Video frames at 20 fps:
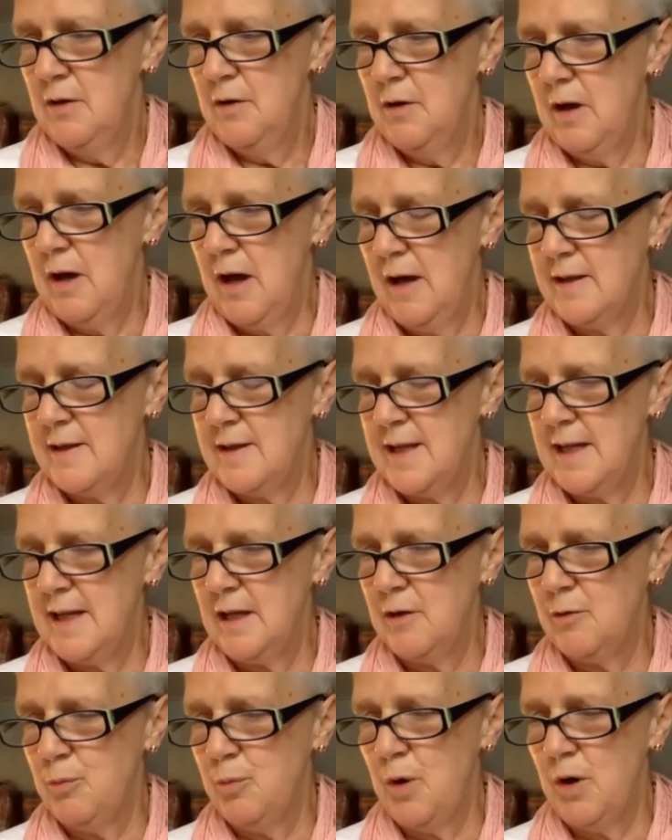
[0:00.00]
I
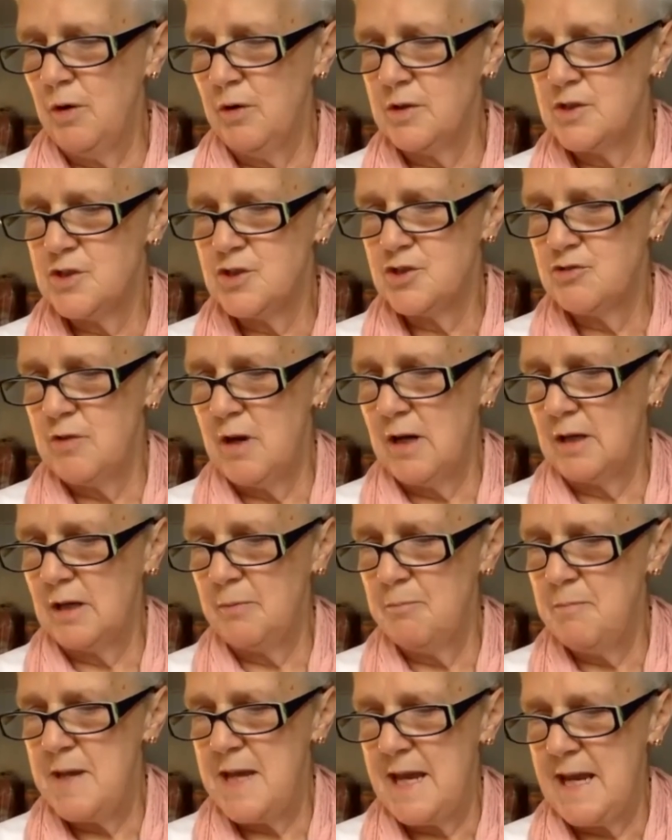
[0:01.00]
think what struck
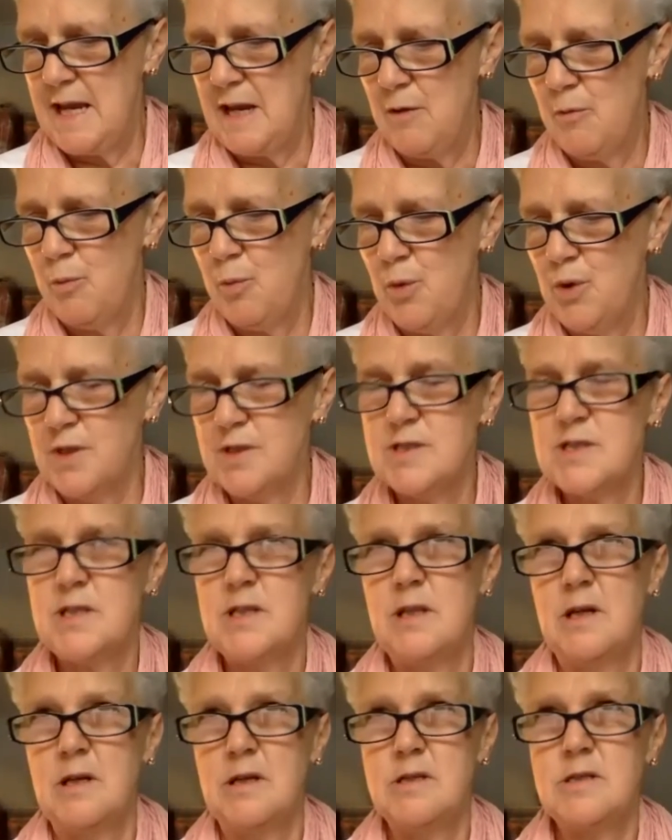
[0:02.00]
me was
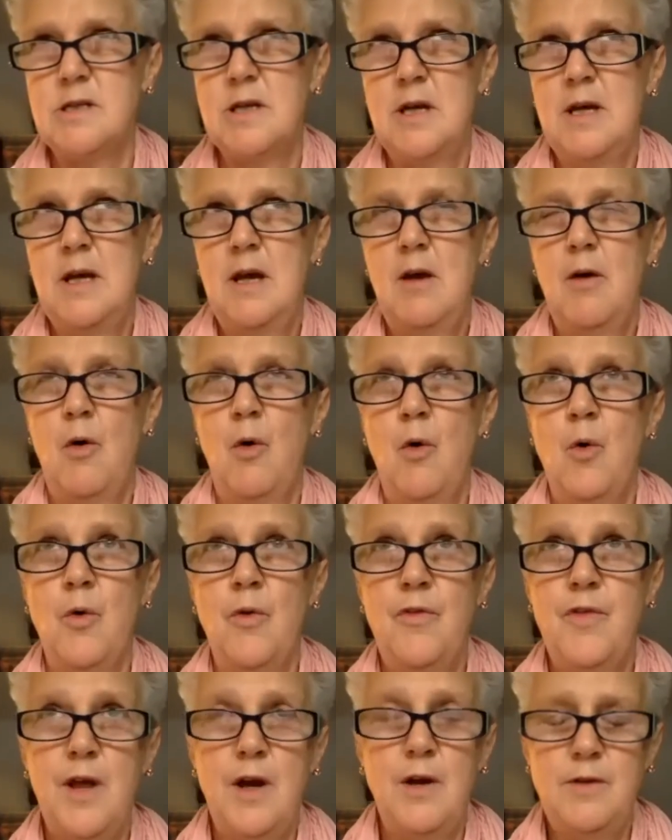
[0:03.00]
that
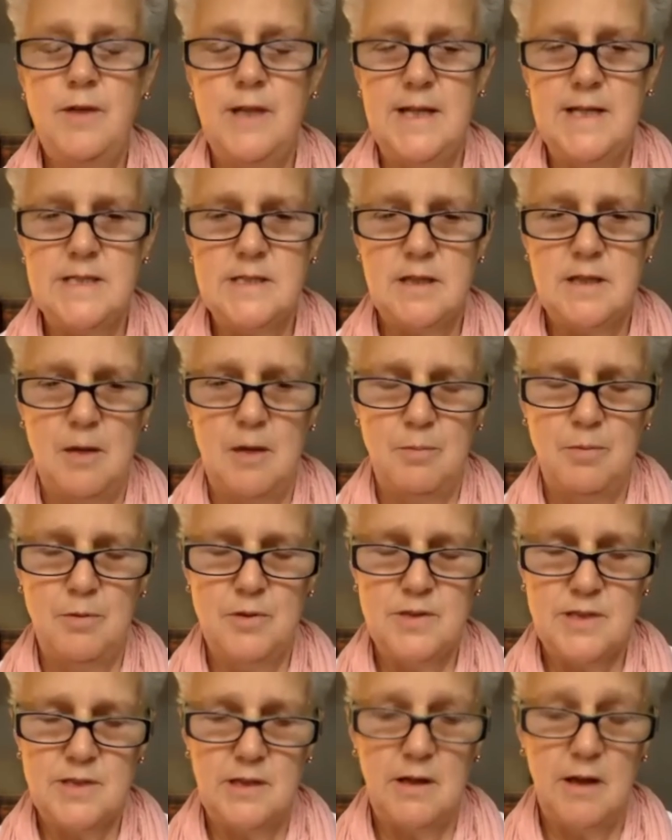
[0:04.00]
although these
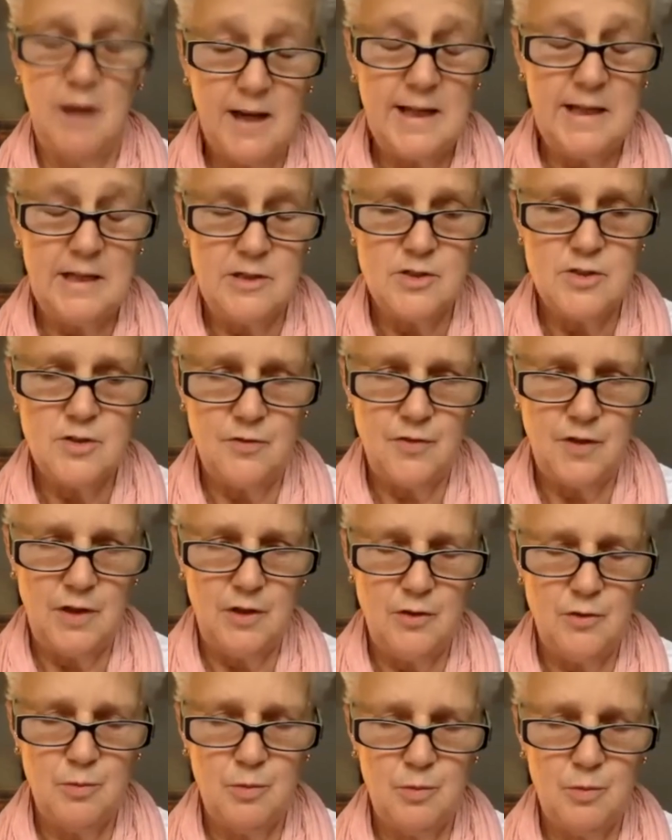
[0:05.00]
couples that I
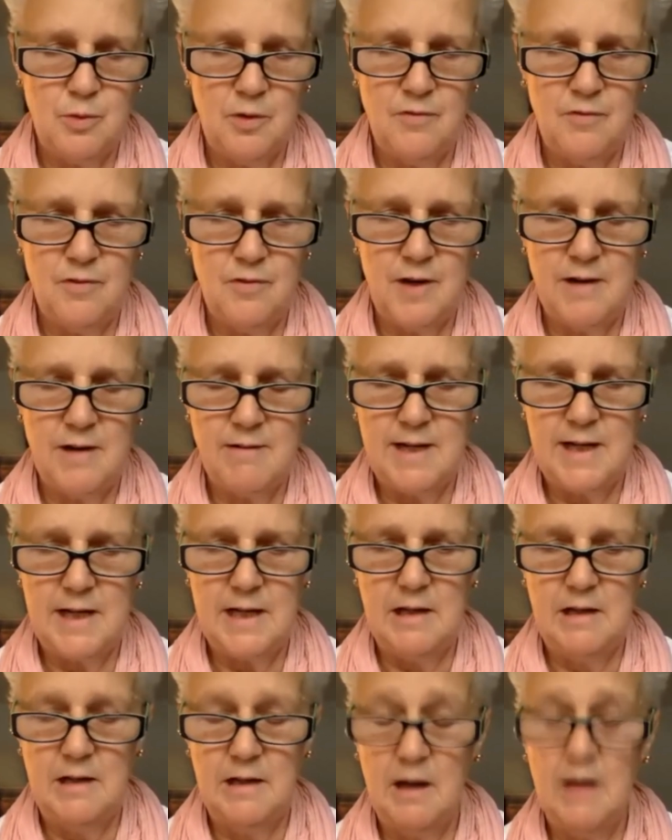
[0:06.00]
interviewed were
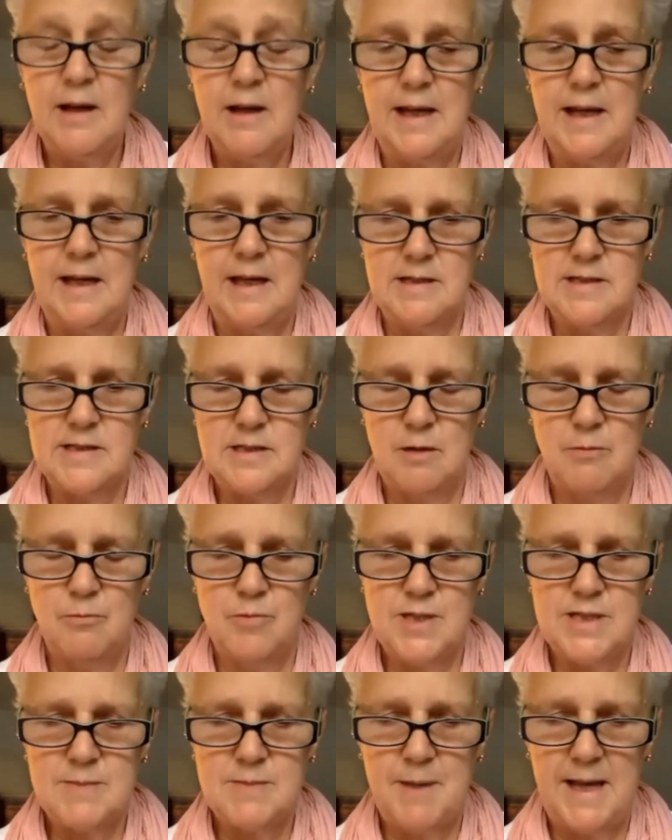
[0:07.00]
very lucky in some
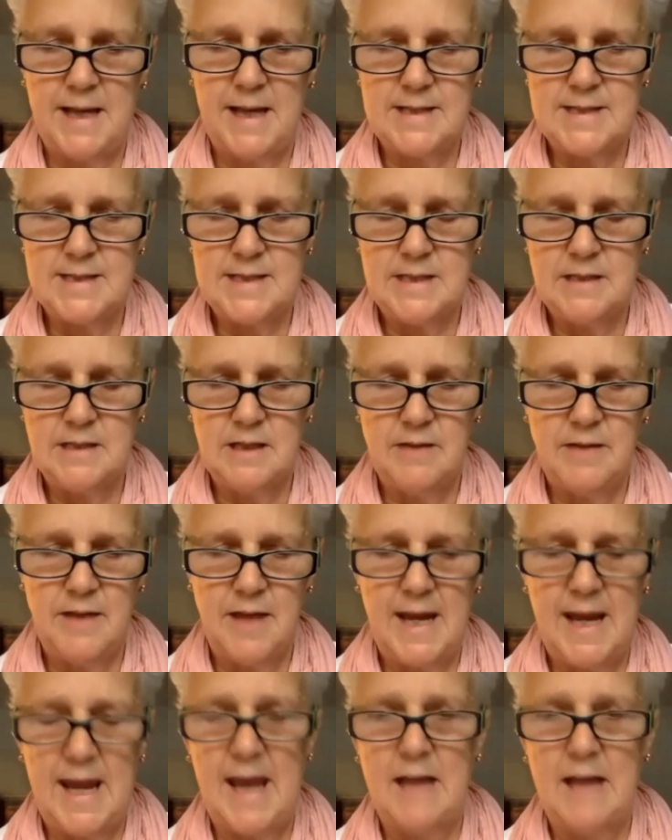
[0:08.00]
respects, in that they
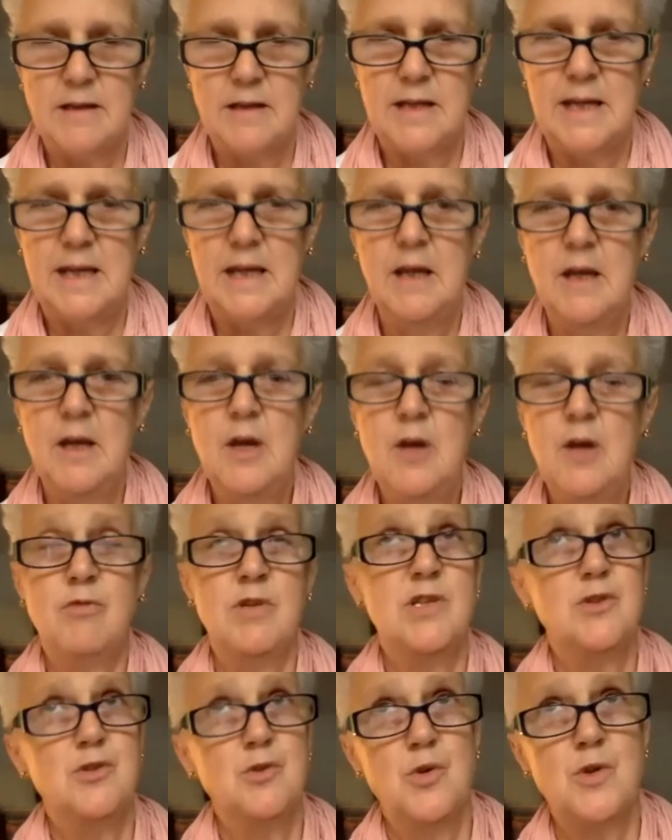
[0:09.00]
had the
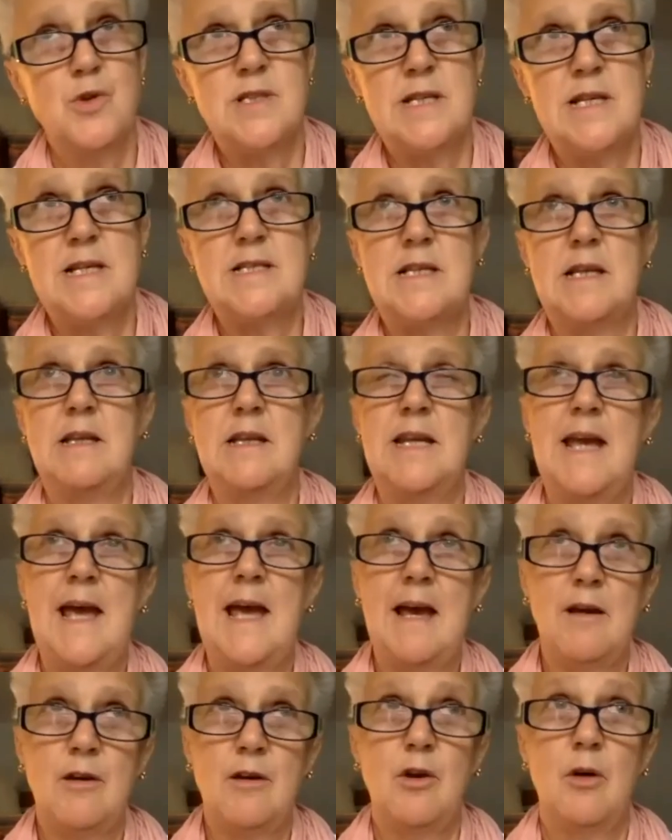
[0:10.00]
resources and the
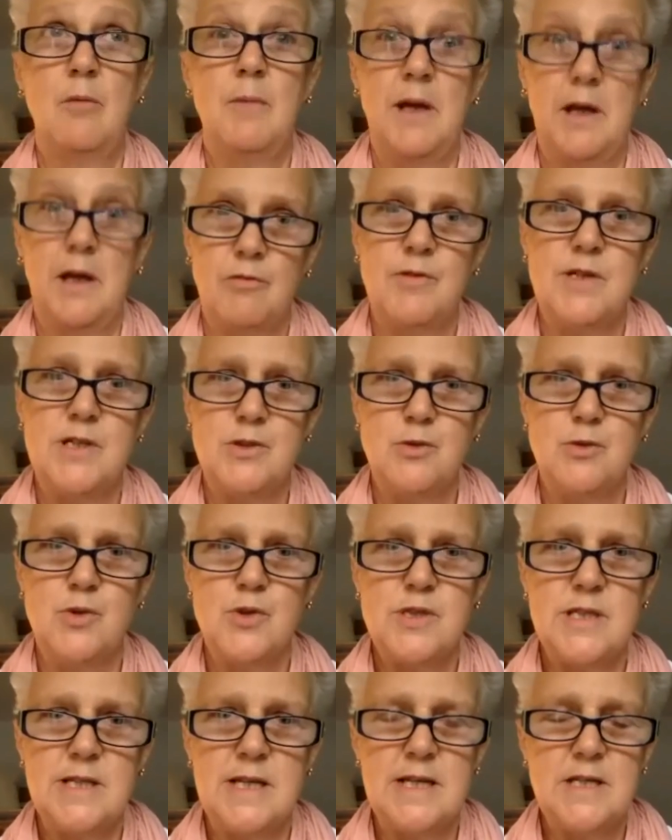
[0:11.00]
economic
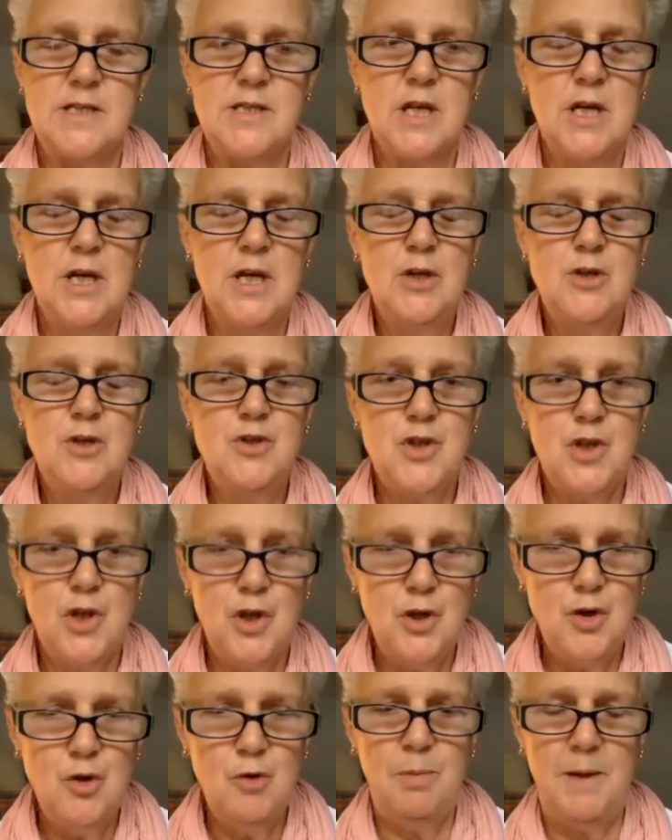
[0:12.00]
resources
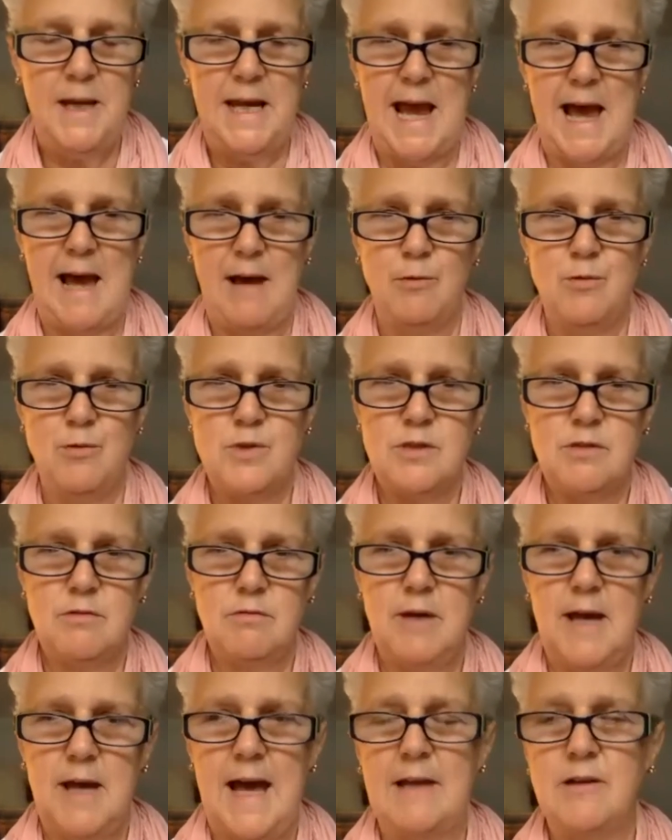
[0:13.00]
to be out
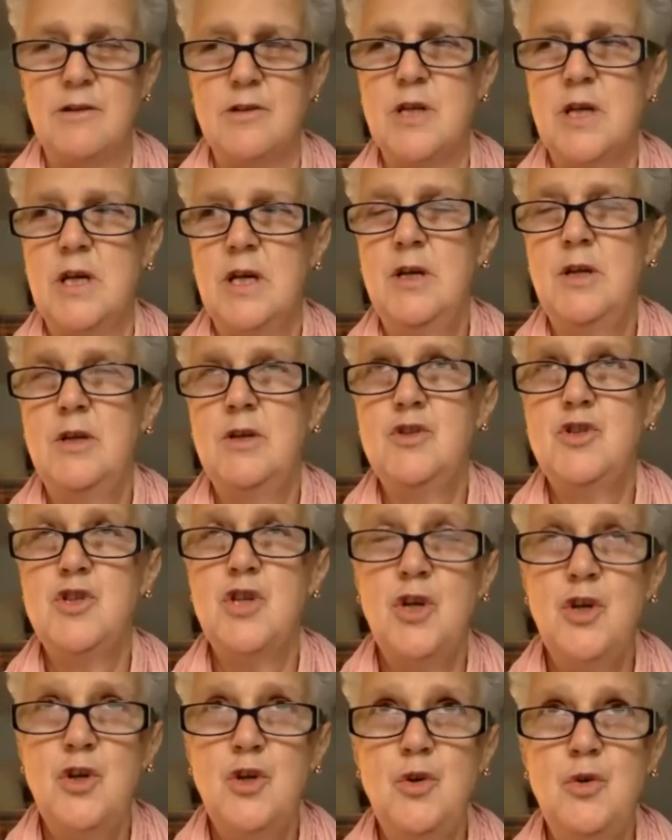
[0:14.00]
and
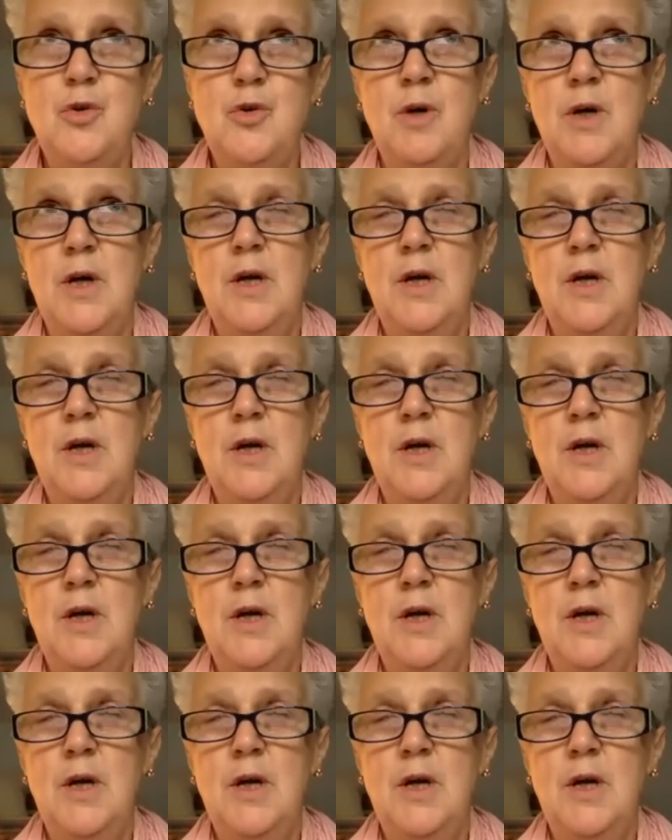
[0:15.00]
to